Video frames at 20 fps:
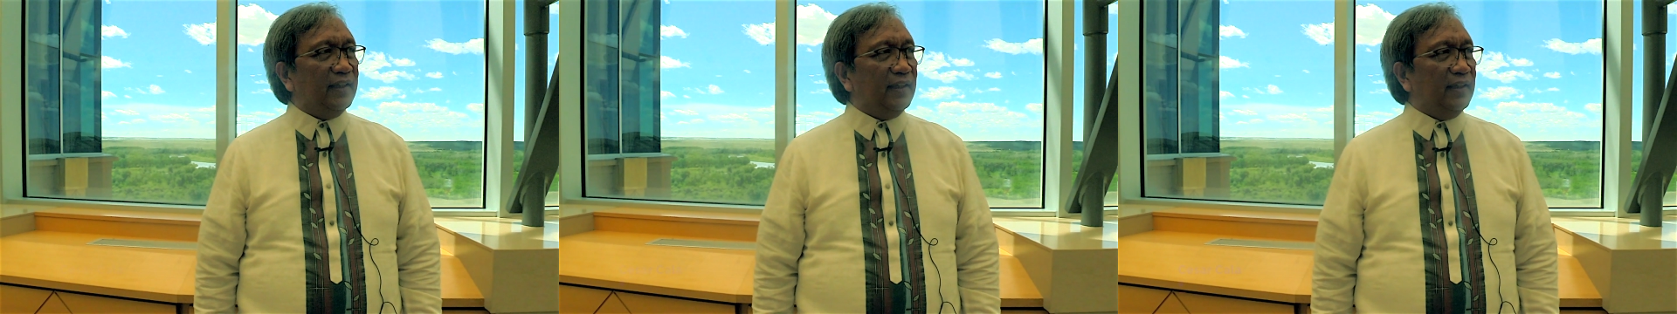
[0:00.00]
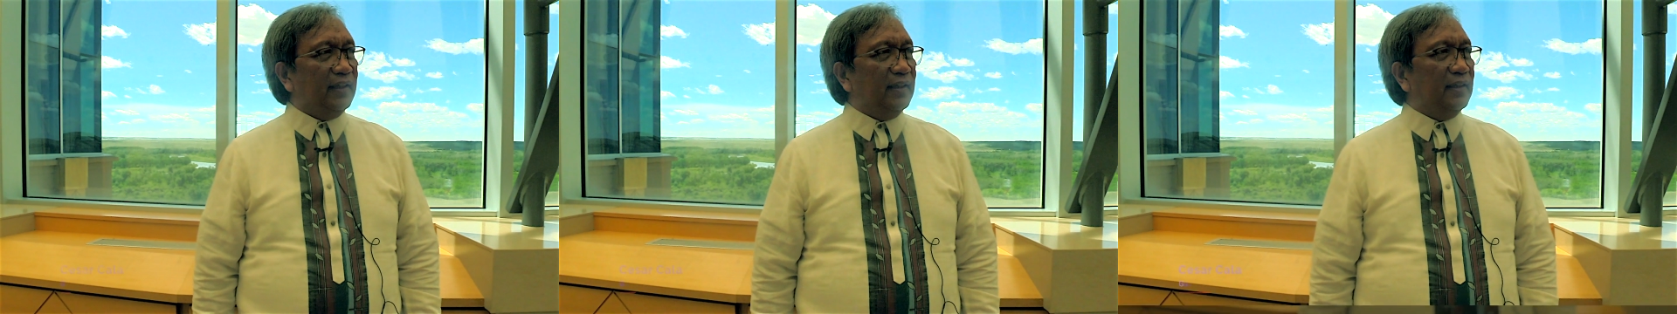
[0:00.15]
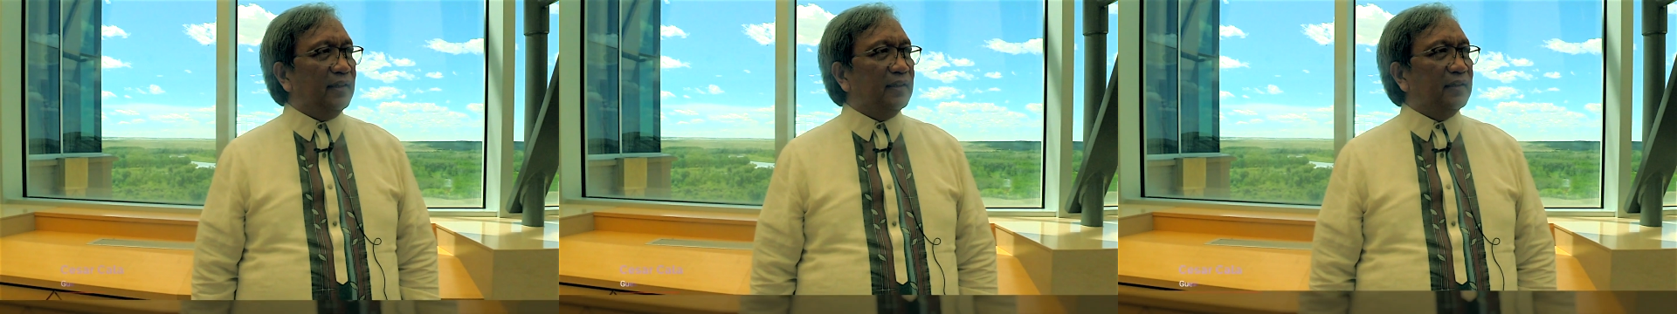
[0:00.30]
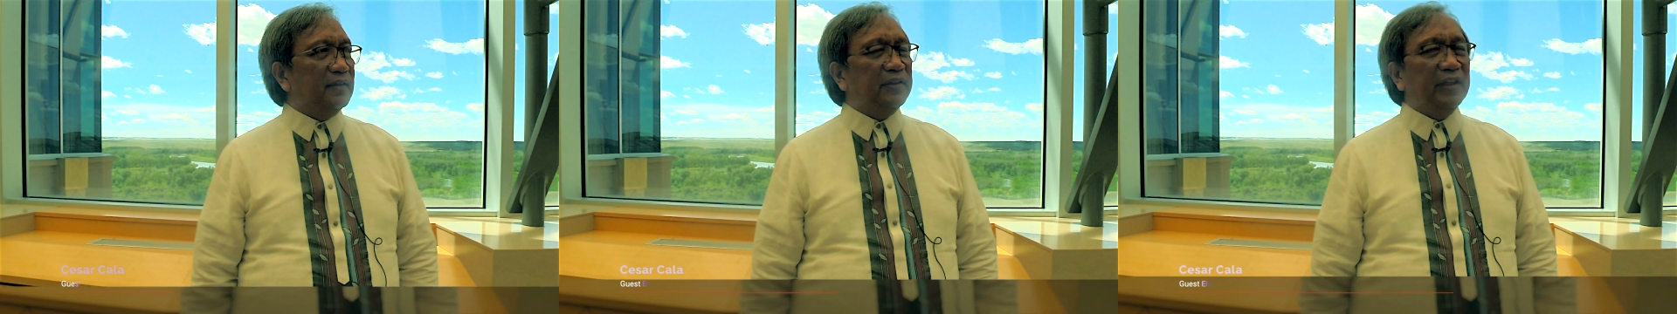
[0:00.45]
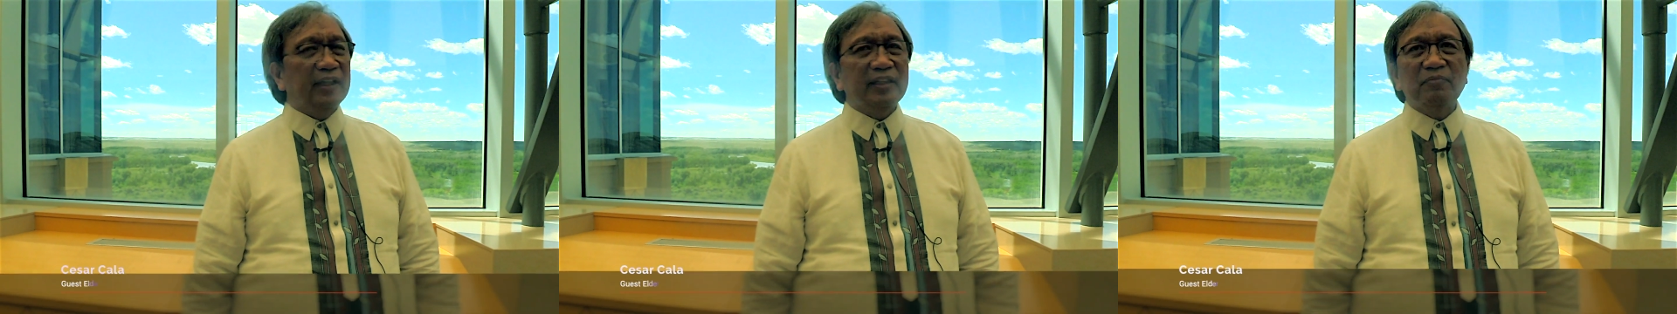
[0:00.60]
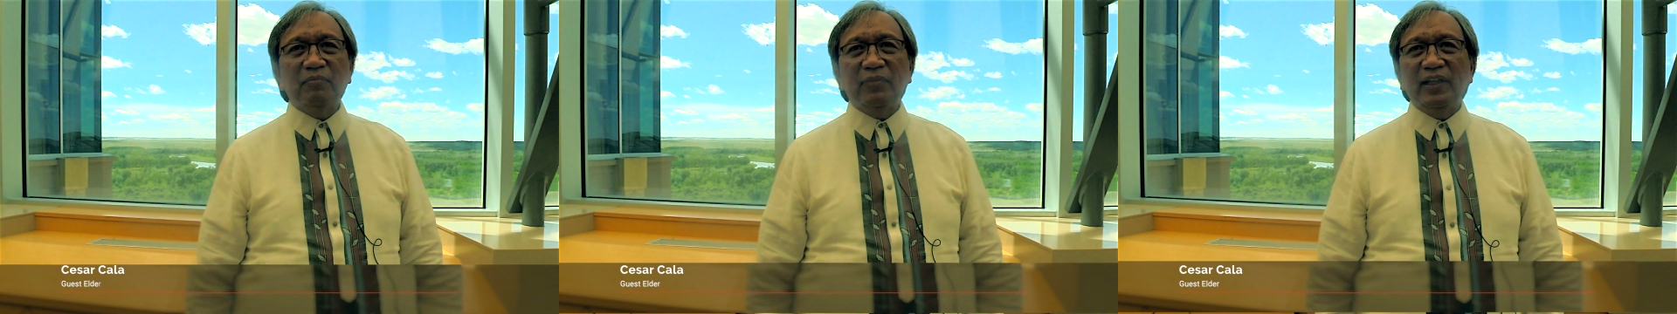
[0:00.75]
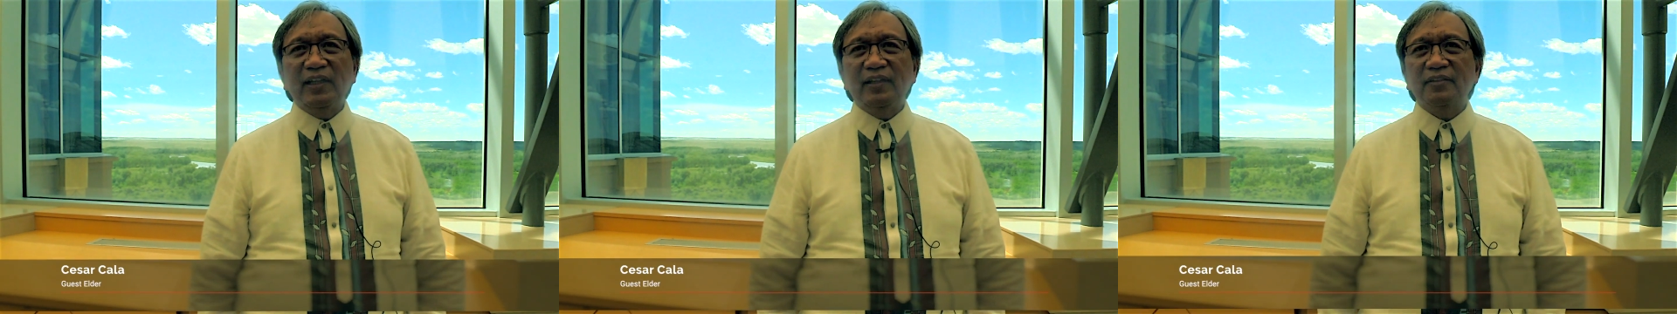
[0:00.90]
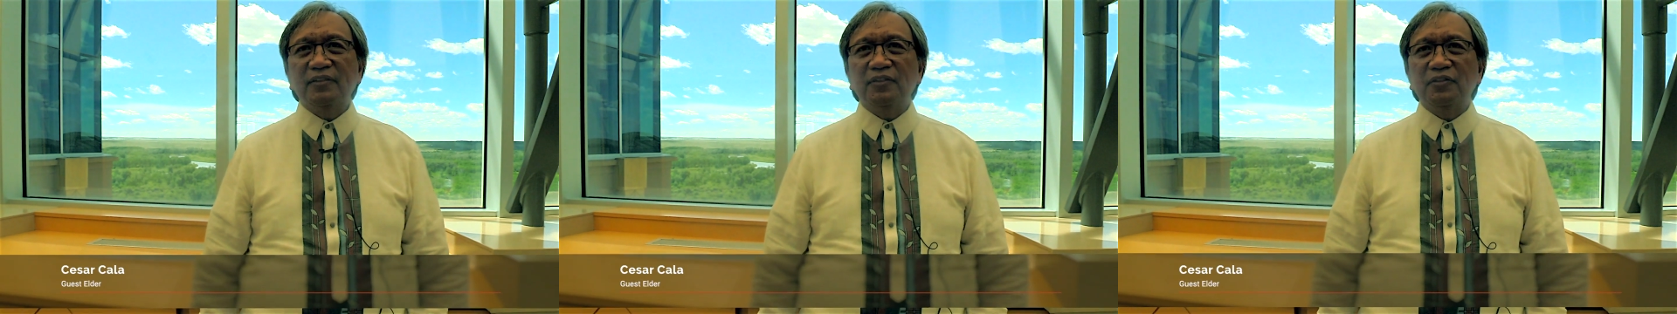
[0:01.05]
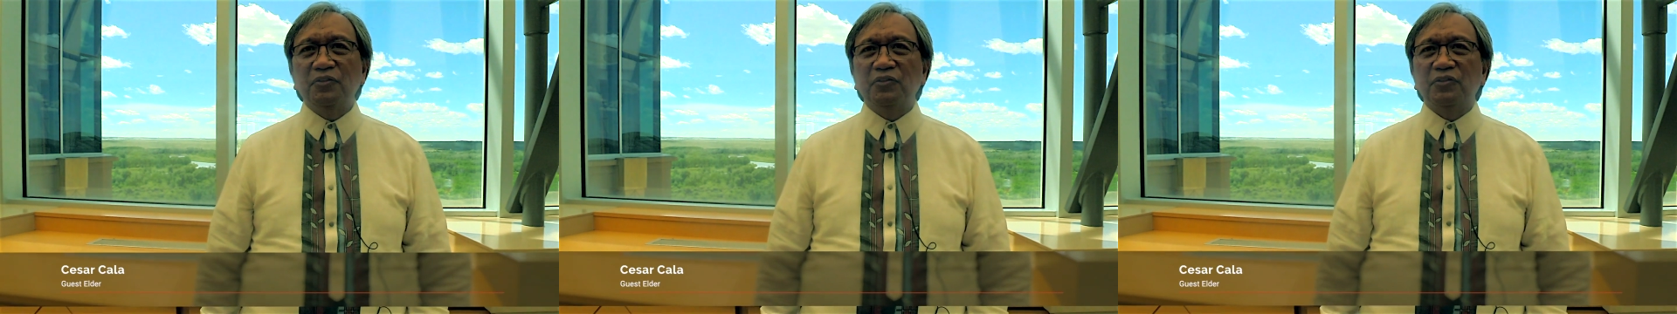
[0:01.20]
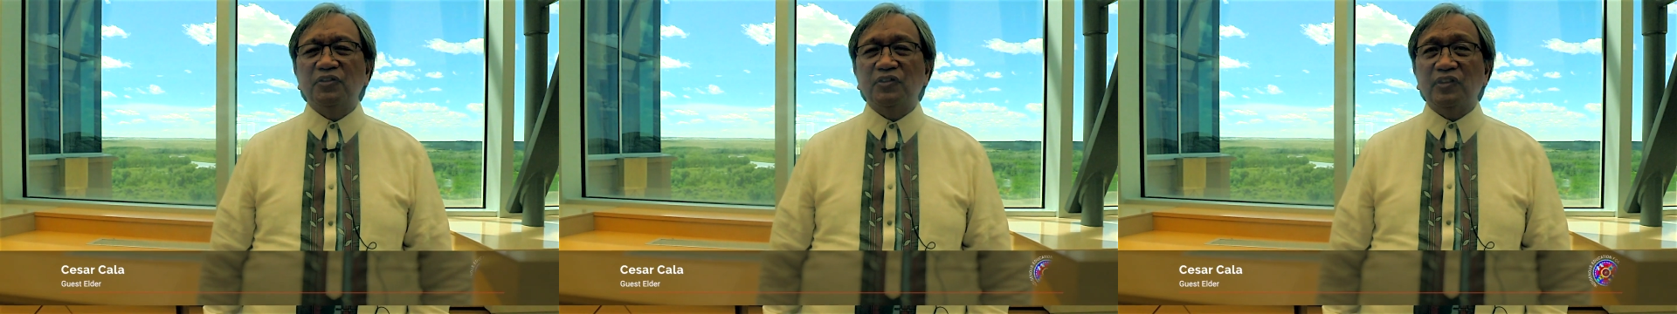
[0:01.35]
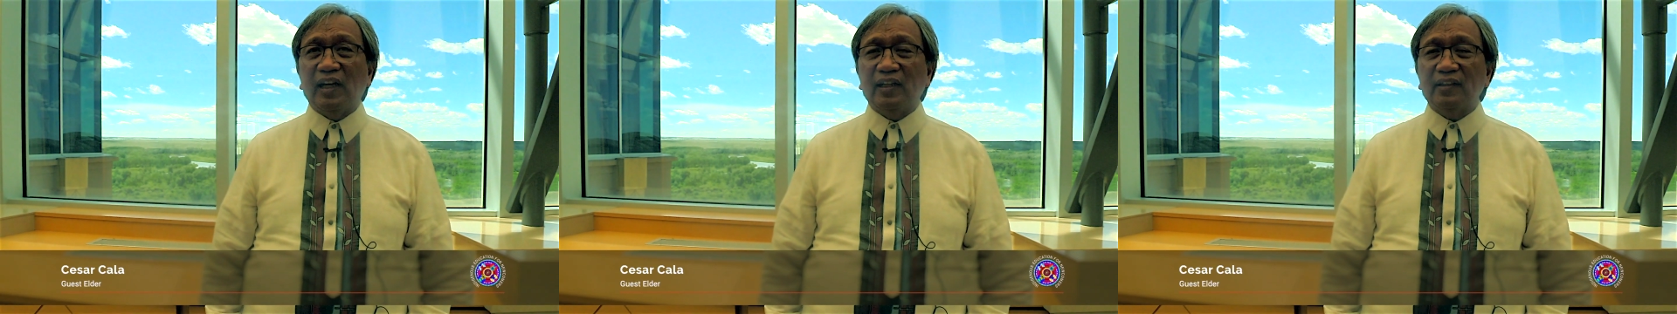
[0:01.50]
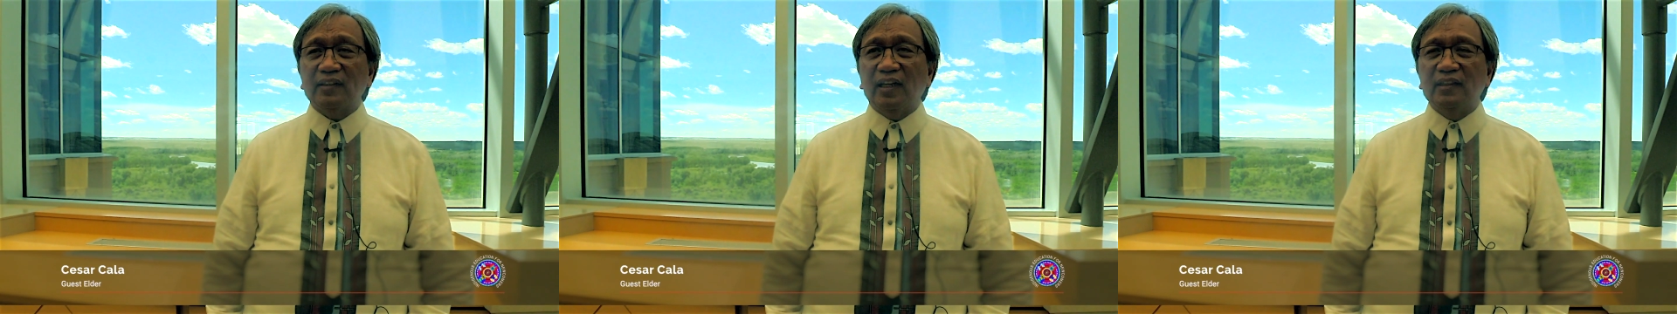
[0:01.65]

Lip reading: a great place to start